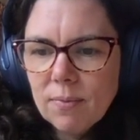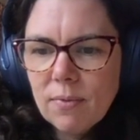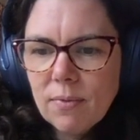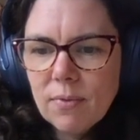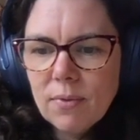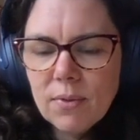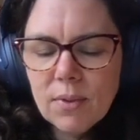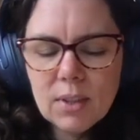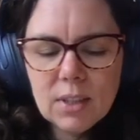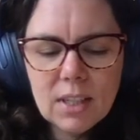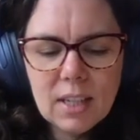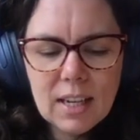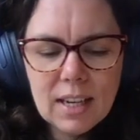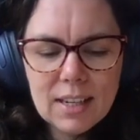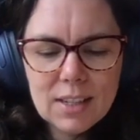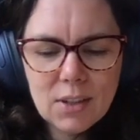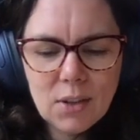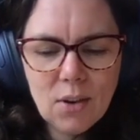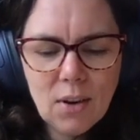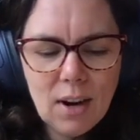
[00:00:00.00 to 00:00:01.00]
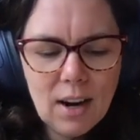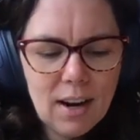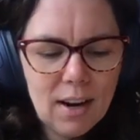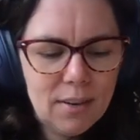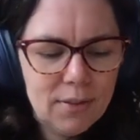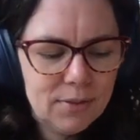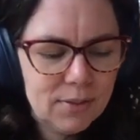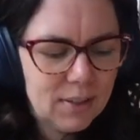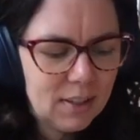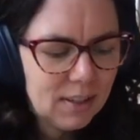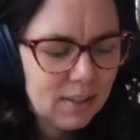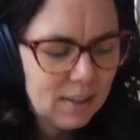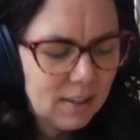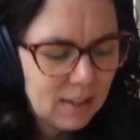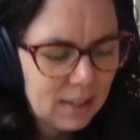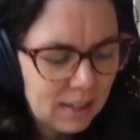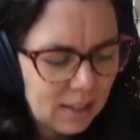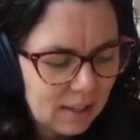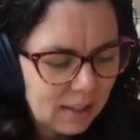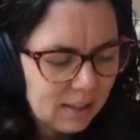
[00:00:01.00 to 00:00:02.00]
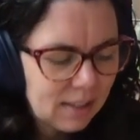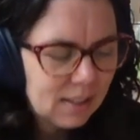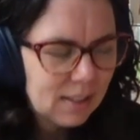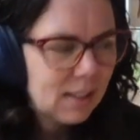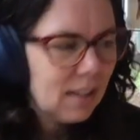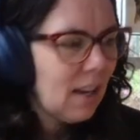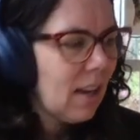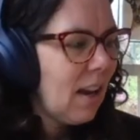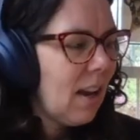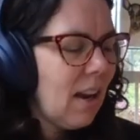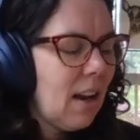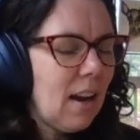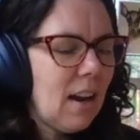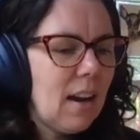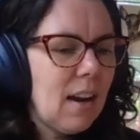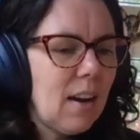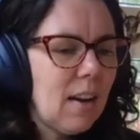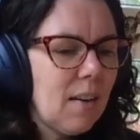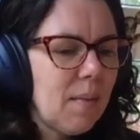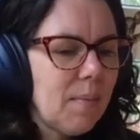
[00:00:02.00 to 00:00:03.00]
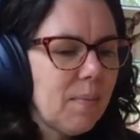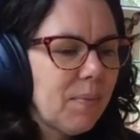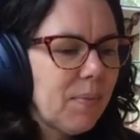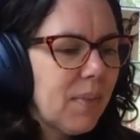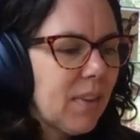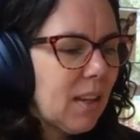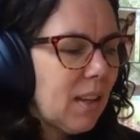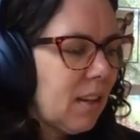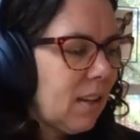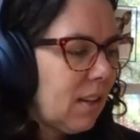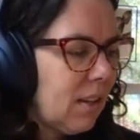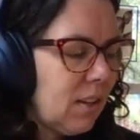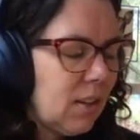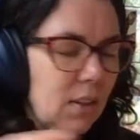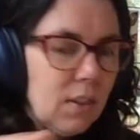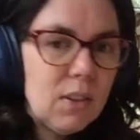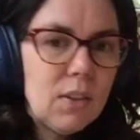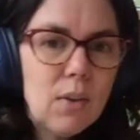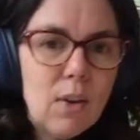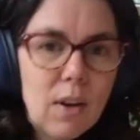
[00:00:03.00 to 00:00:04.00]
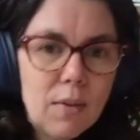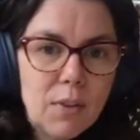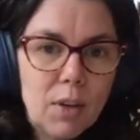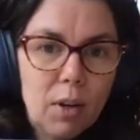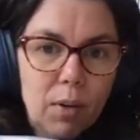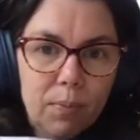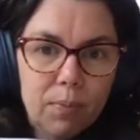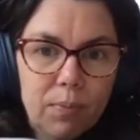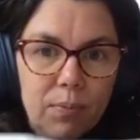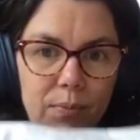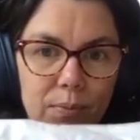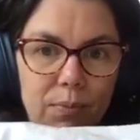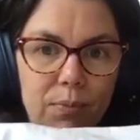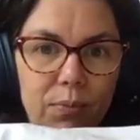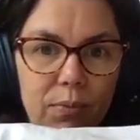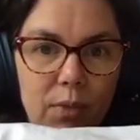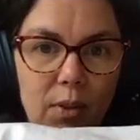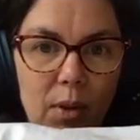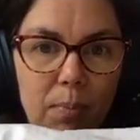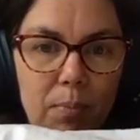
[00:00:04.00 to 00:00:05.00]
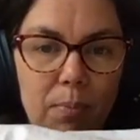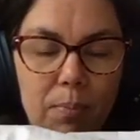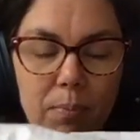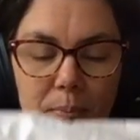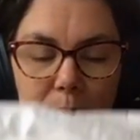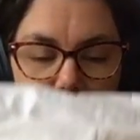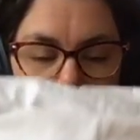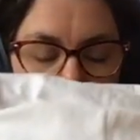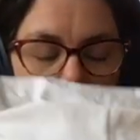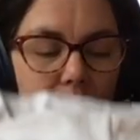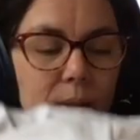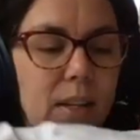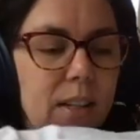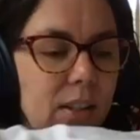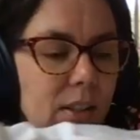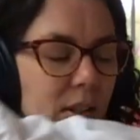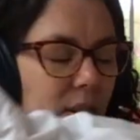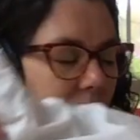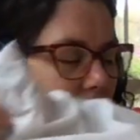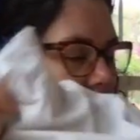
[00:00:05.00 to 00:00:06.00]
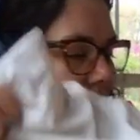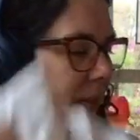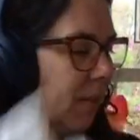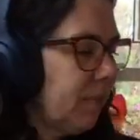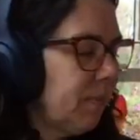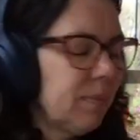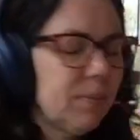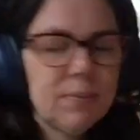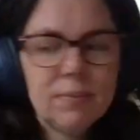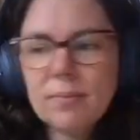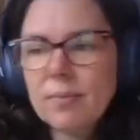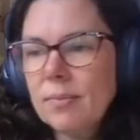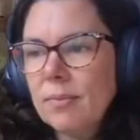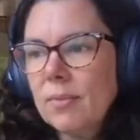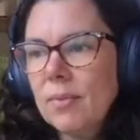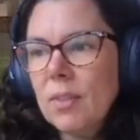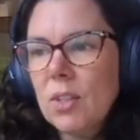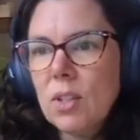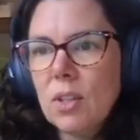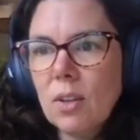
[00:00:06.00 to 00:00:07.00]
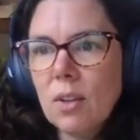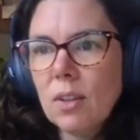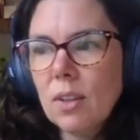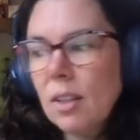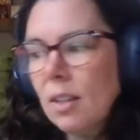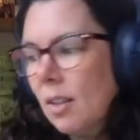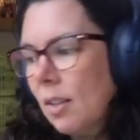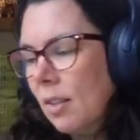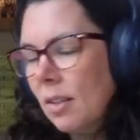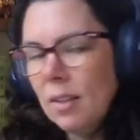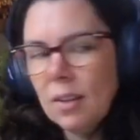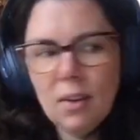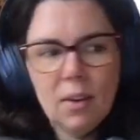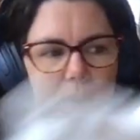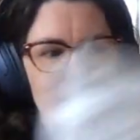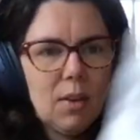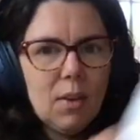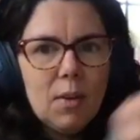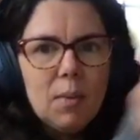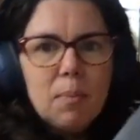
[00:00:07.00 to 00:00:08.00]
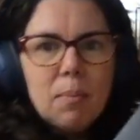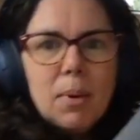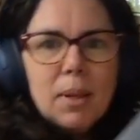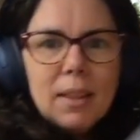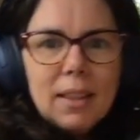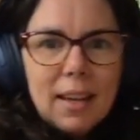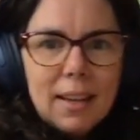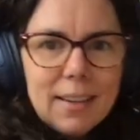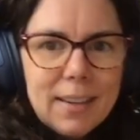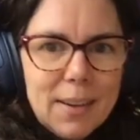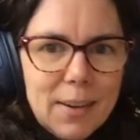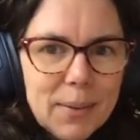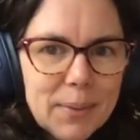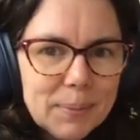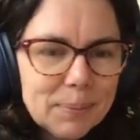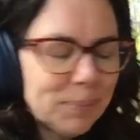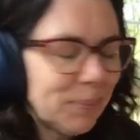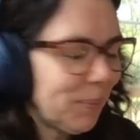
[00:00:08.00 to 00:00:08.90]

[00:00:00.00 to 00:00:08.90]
for today's craft, I guess. Um, you have your your pillow insert, so I'm going to put that here.